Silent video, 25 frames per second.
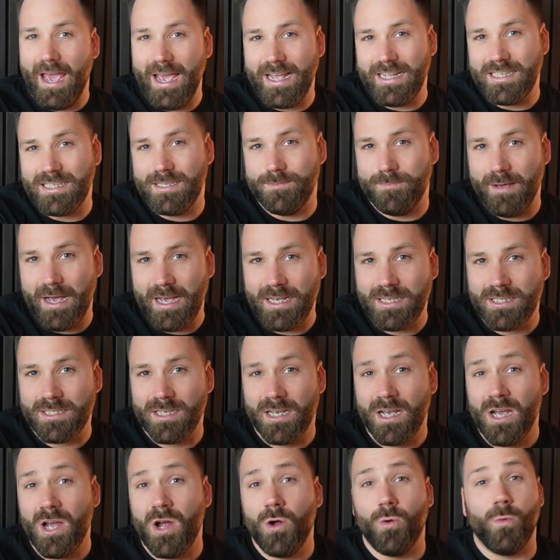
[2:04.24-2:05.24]
80 megs,
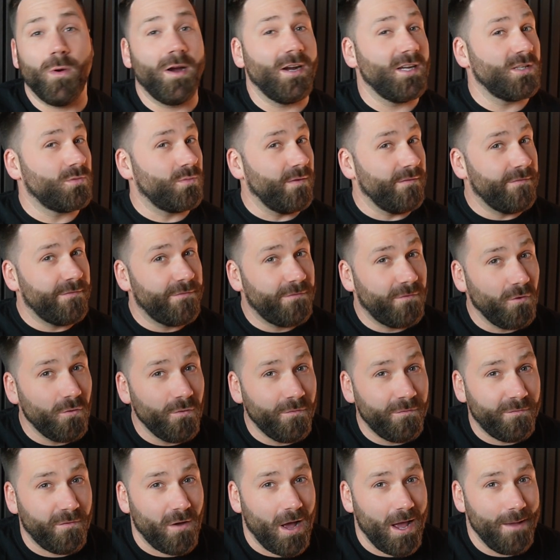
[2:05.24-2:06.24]
whereas with full
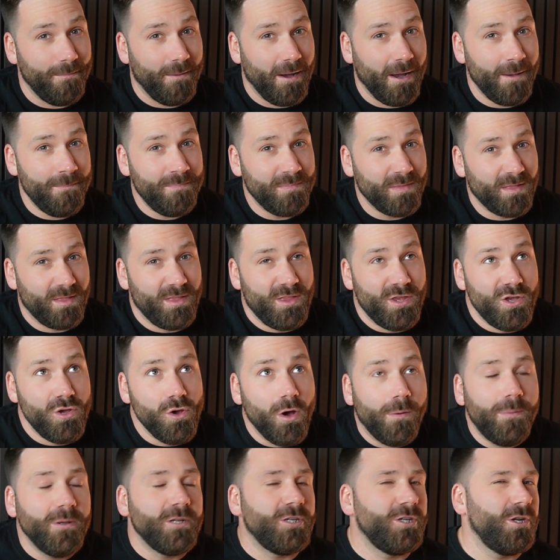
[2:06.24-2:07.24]
fibre, the
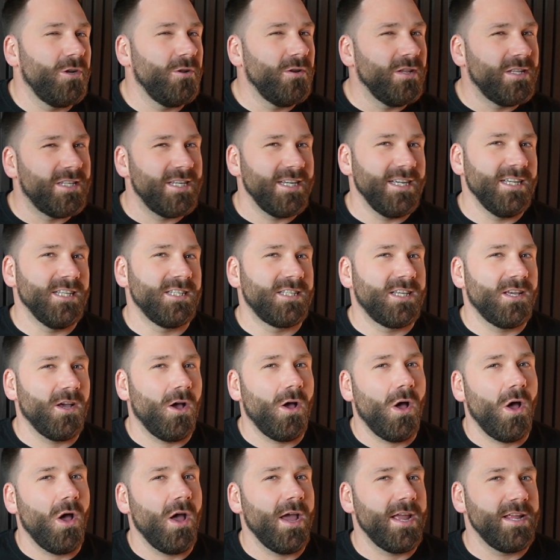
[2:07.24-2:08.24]
opportunity is
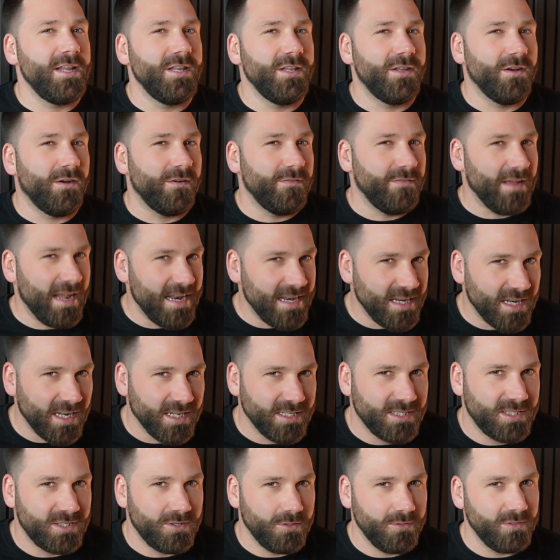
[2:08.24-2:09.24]
kind of
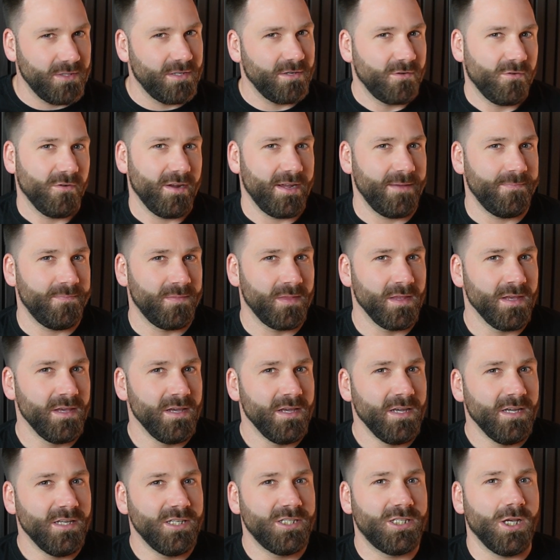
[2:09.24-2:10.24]
endless to a degree.
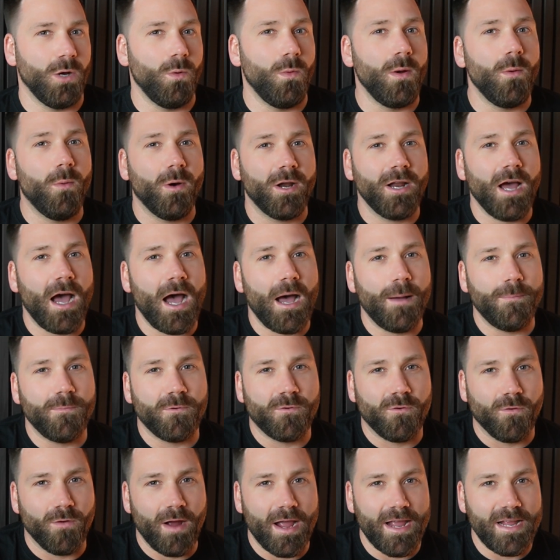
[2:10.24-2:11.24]
So we want to
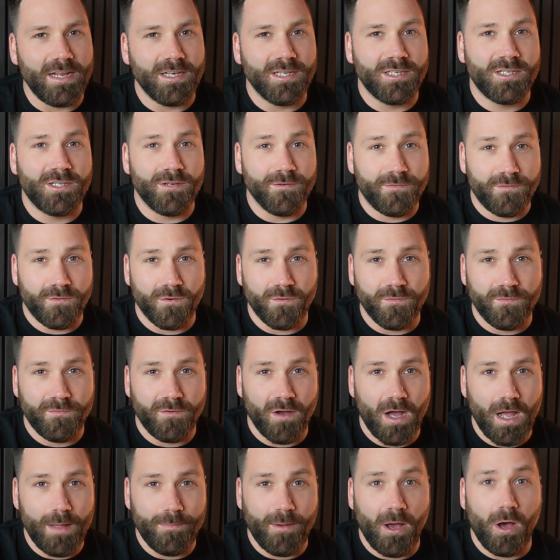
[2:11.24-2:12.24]
upgrade to full
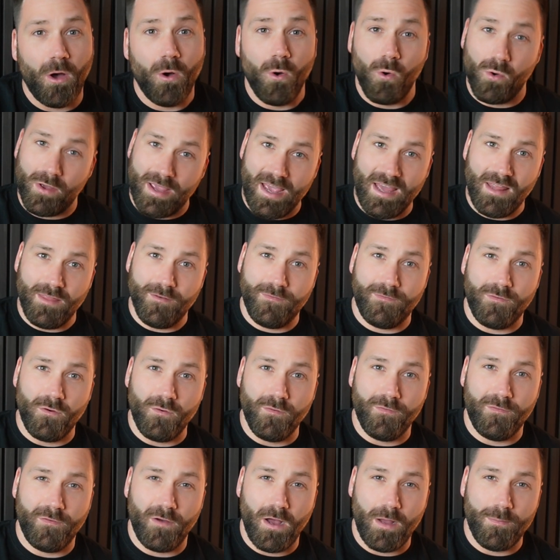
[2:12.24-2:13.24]
fibre or get the
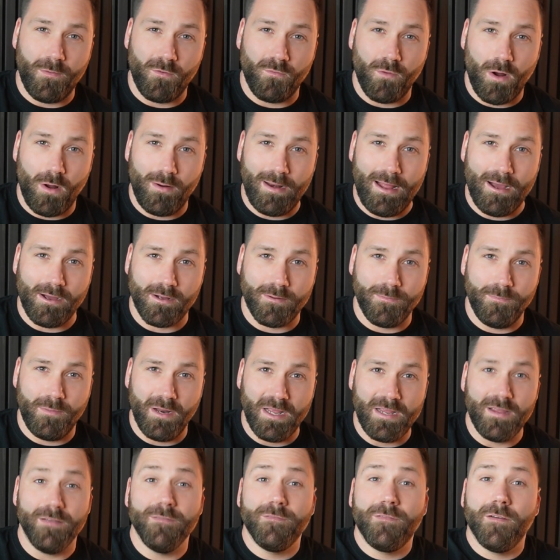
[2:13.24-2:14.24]
full fibre rollout
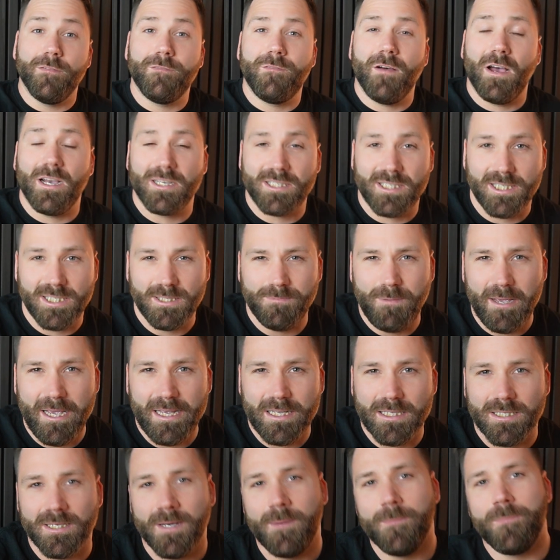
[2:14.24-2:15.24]
complete for faster
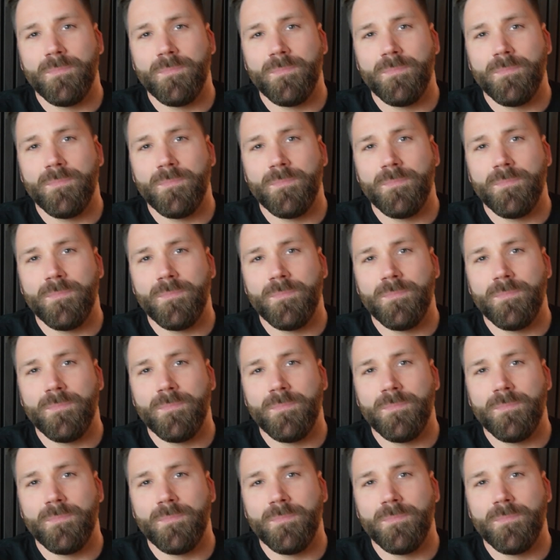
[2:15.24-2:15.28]
speeds.